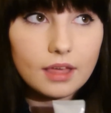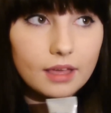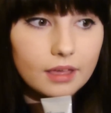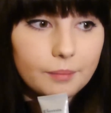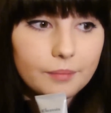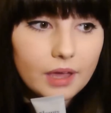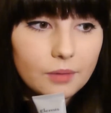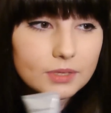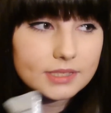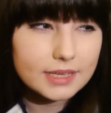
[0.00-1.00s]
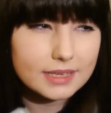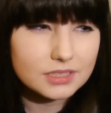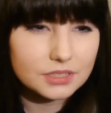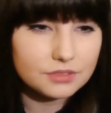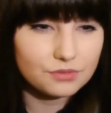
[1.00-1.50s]
I would say
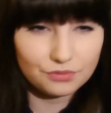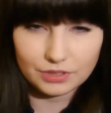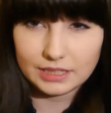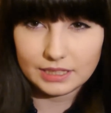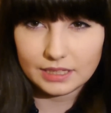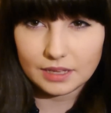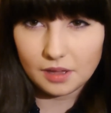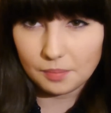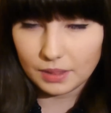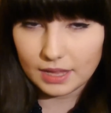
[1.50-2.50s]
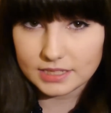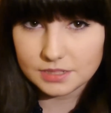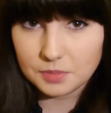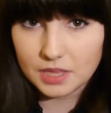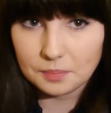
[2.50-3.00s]
it doesn't really apply
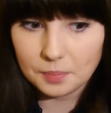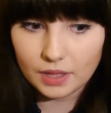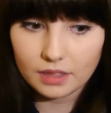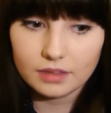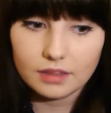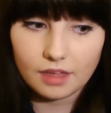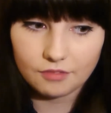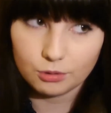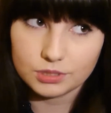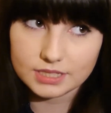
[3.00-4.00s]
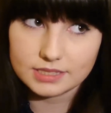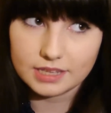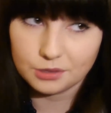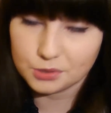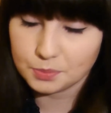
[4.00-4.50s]
to me, but everyone does
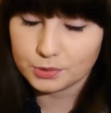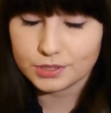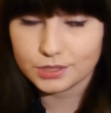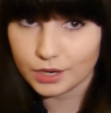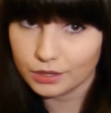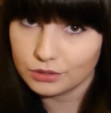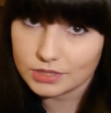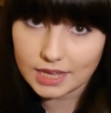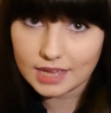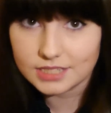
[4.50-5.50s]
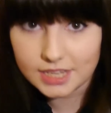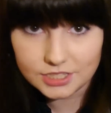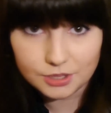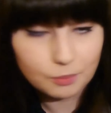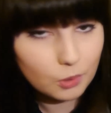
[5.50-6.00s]
say you're supposed to start using
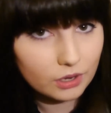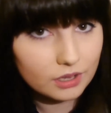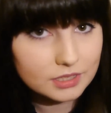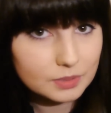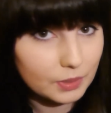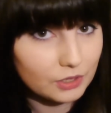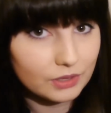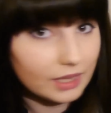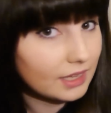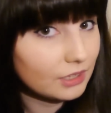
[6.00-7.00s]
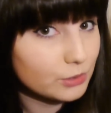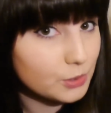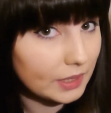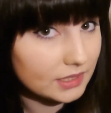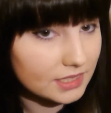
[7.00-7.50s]
anti-aging products when you're like in your
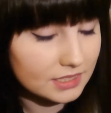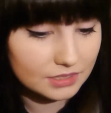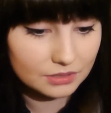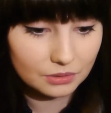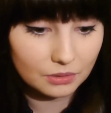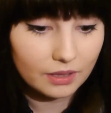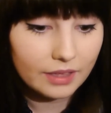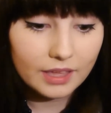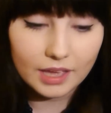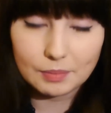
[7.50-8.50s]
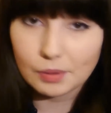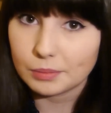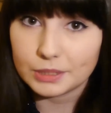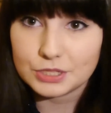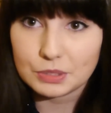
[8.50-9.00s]
20s, so I
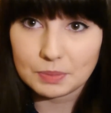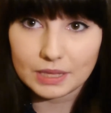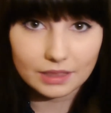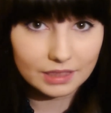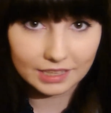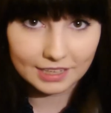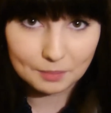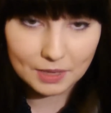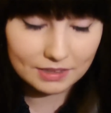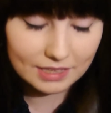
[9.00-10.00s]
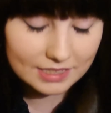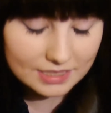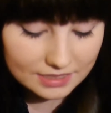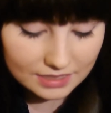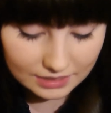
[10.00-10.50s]
probably should be thinking about
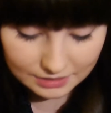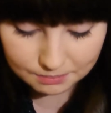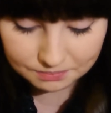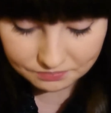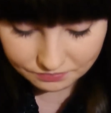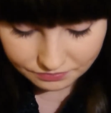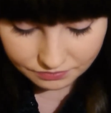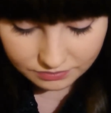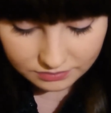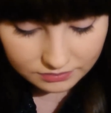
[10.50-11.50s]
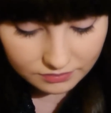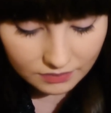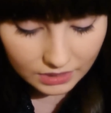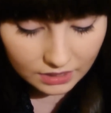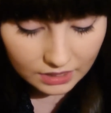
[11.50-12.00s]
this. Yeah,
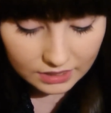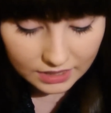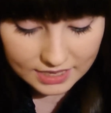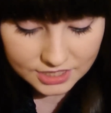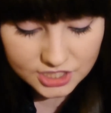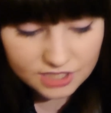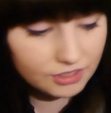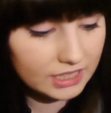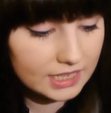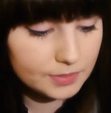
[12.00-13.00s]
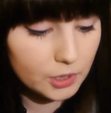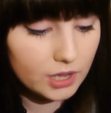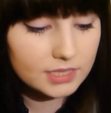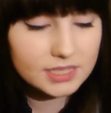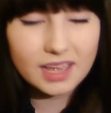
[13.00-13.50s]
it's just a really nice
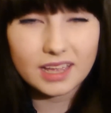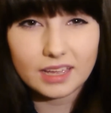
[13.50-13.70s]
product.